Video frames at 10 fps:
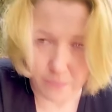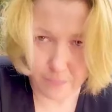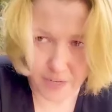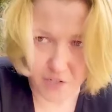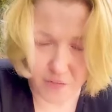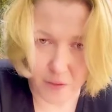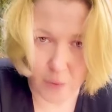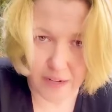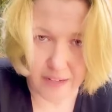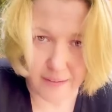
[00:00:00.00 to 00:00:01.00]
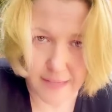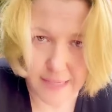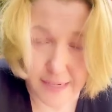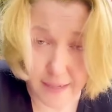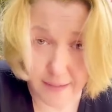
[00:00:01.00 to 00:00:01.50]
patiently waiting and
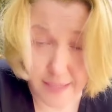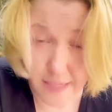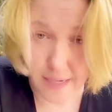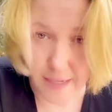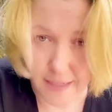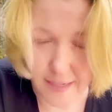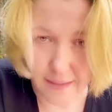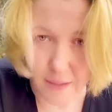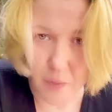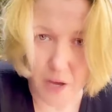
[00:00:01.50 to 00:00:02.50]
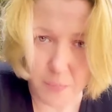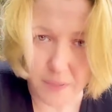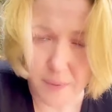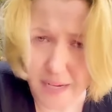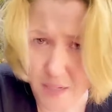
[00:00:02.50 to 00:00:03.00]
listening intently,
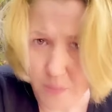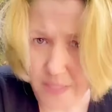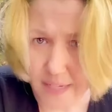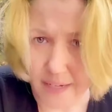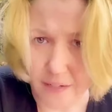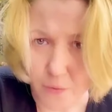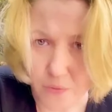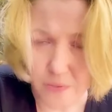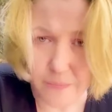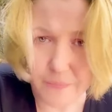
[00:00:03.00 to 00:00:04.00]
possibly taking notes.